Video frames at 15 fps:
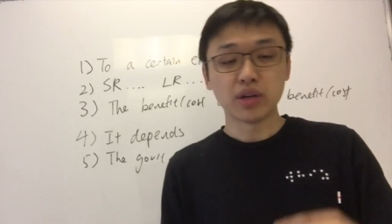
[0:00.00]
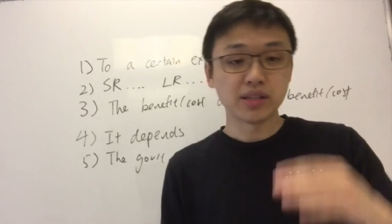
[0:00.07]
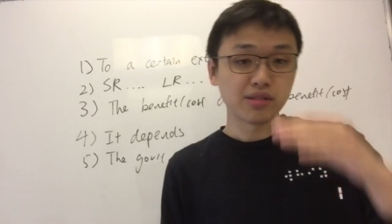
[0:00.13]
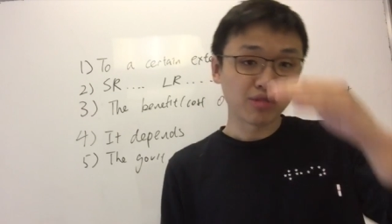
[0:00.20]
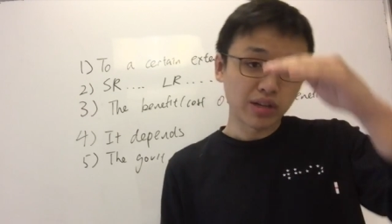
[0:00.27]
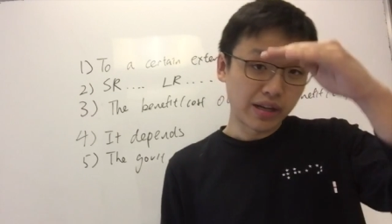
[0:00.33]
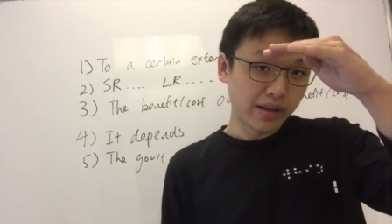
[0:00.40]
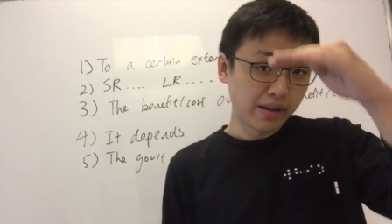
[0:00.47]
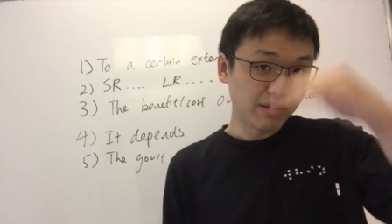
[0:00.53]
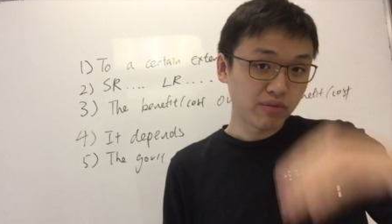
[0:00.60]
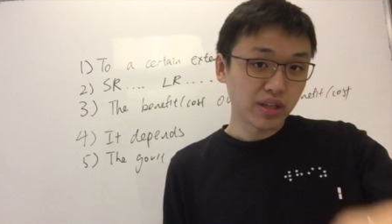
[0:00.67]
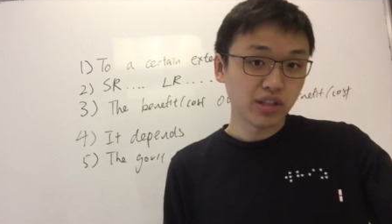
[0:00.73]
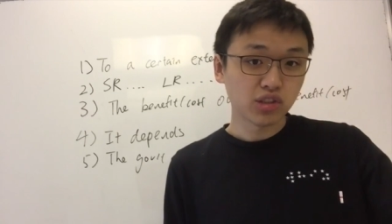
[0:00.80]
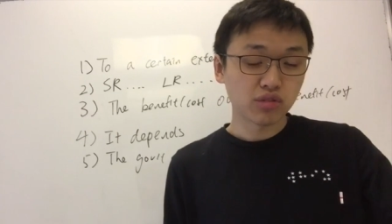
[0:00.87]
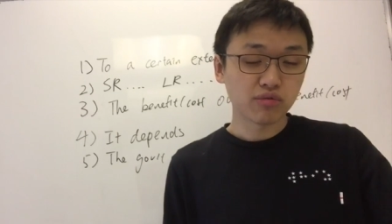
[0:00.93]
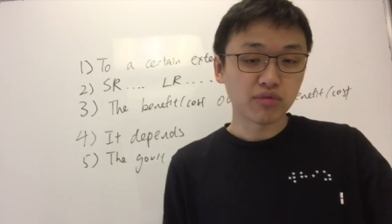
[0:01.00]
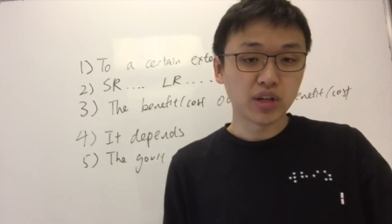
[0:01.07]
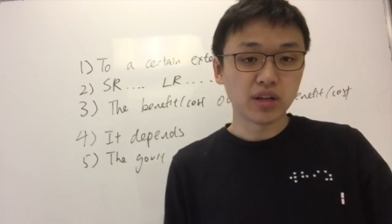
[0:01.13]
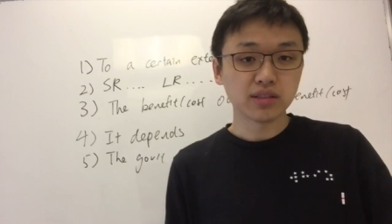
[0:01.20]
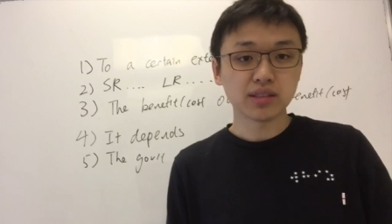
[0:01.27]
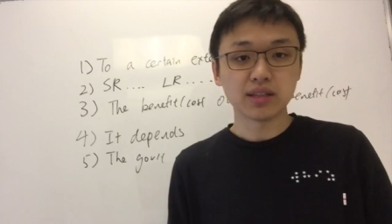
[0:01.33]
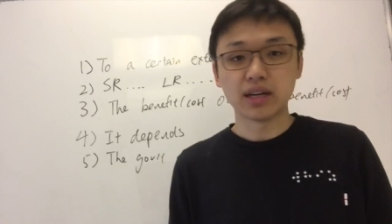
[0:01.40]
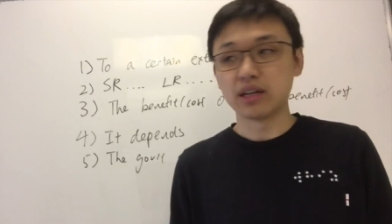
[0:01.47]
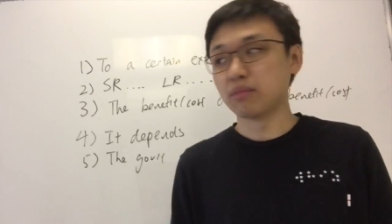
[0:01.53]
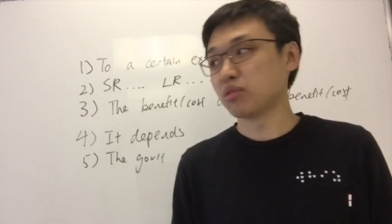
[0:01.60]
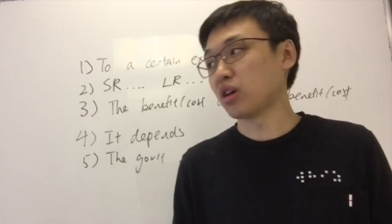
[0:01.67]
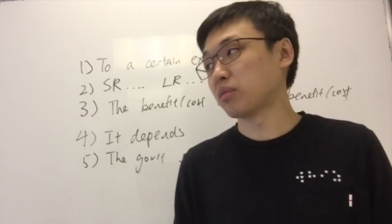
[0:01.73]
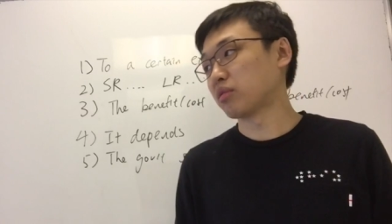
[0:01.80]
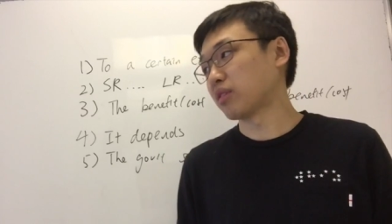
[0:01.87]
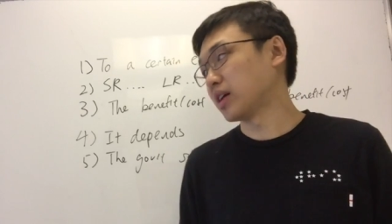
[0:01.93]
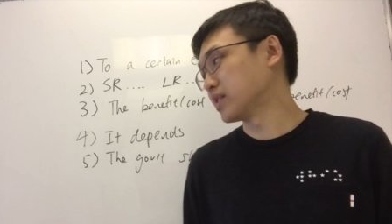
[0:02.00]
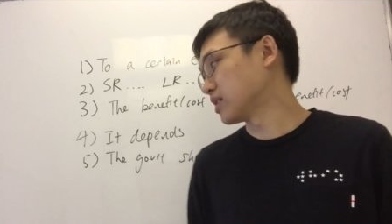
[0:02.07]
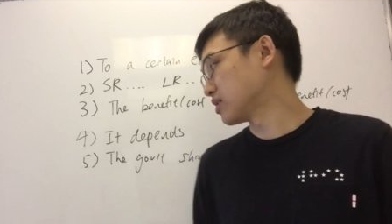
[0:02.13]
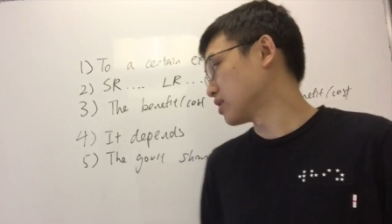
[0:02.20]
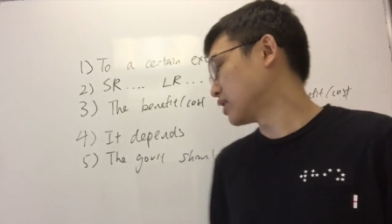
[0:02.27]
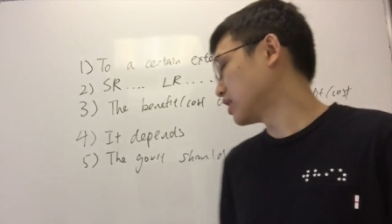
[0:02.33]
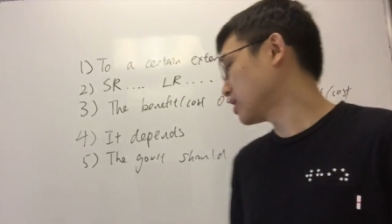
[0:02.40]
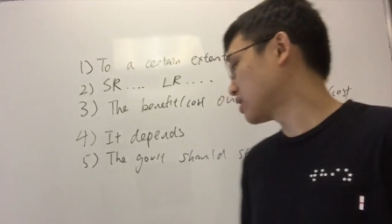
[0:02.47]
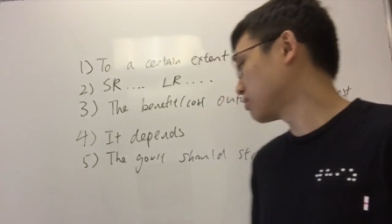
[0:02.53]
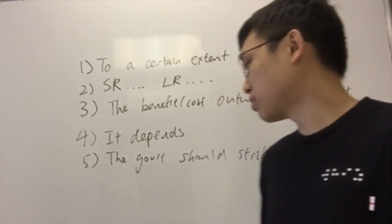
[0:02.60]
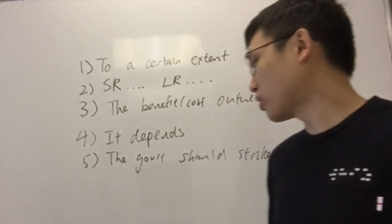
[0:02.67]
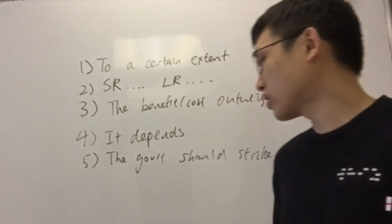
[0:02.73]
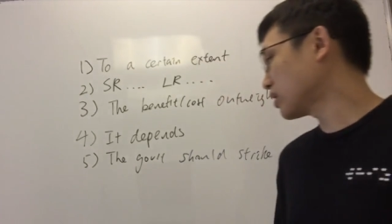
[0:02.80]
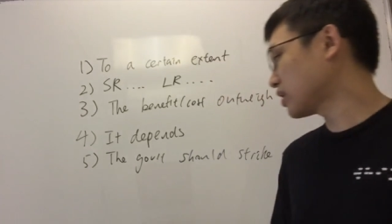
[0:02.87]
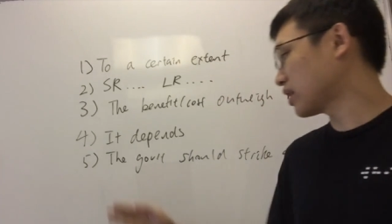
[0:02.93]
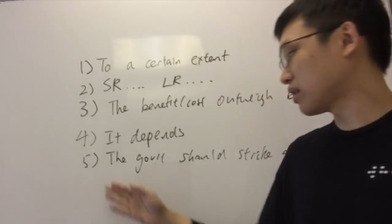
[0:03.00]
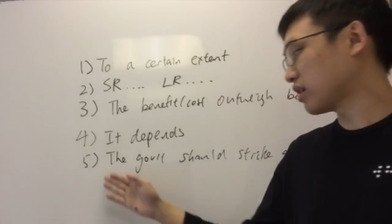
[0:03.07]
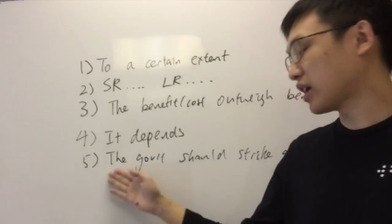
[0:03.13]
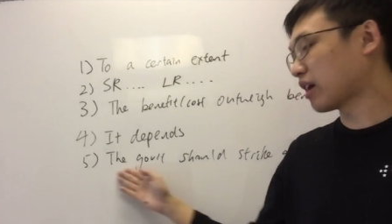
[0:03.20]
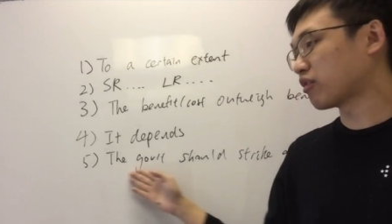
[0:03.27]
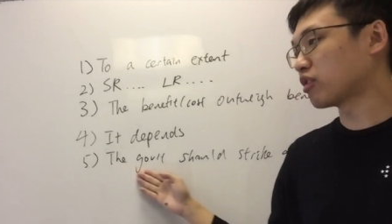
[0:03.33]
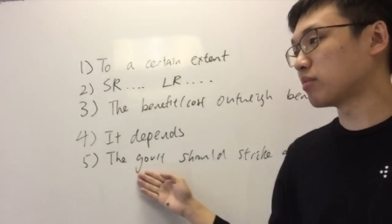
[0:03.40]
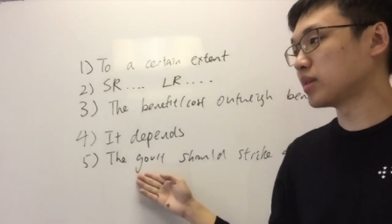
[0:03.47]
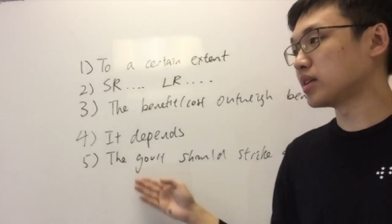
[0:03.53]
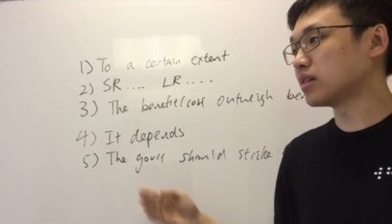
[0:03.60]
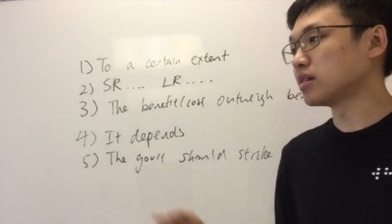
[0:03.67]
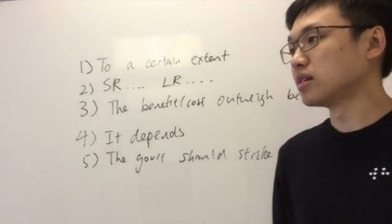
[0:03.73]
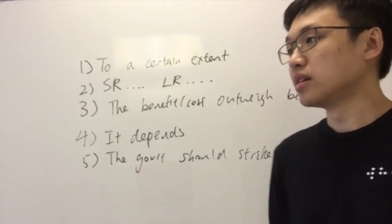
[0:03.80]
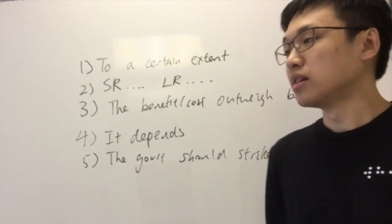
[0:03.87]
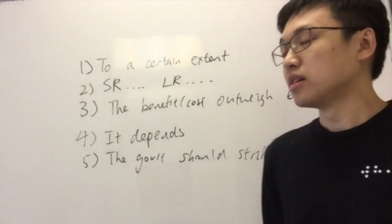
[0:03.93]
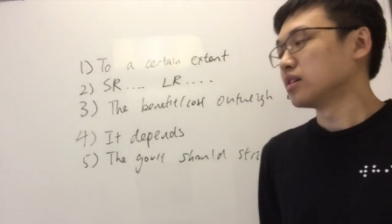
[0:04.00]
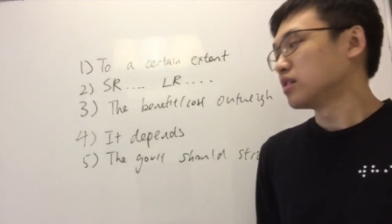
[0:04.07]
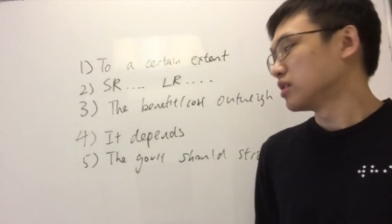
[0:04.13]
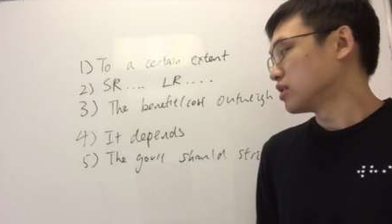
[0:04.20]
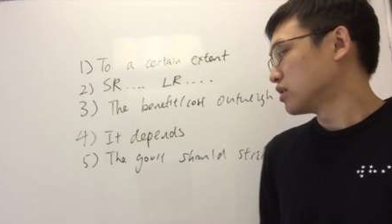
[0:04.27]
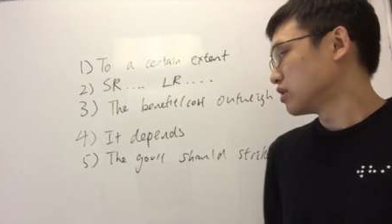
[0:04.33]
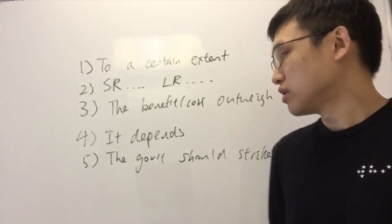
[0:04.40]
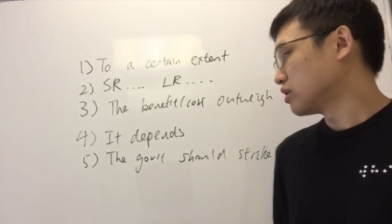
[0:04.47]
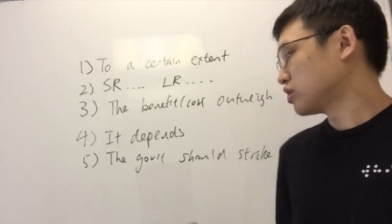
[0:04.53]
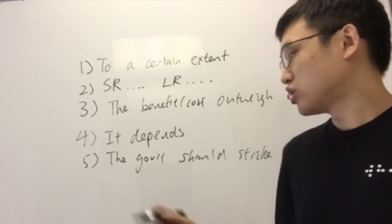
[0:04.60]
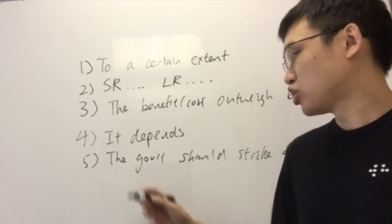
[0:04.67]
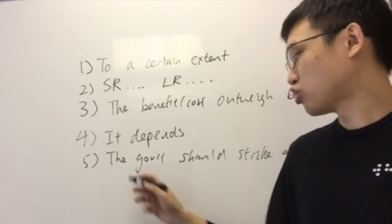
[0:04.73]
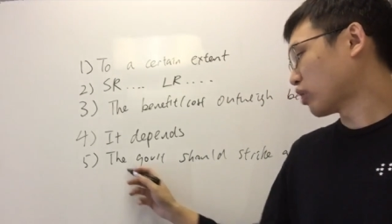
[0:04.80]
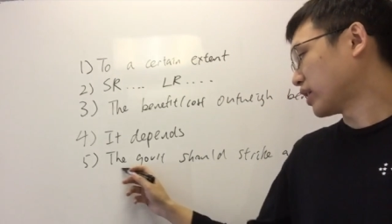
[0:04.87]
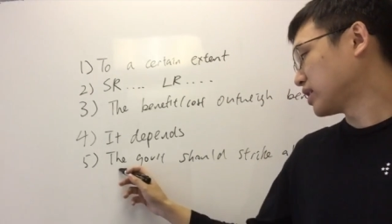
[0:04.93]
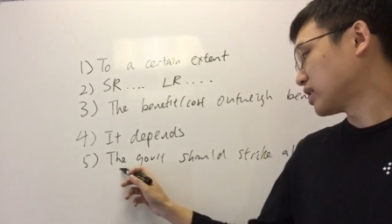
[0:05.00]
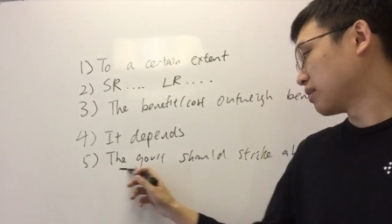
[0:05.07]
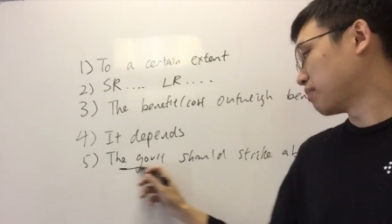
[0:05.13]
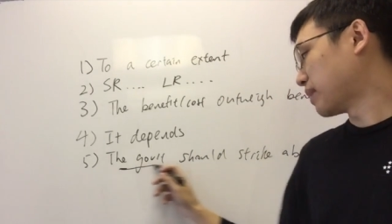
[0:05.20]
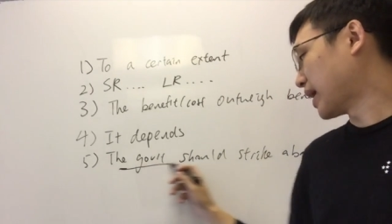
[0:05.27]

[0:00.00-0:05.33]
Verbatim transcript: As inflation falls, unemployment rises. It is important that the government strikes a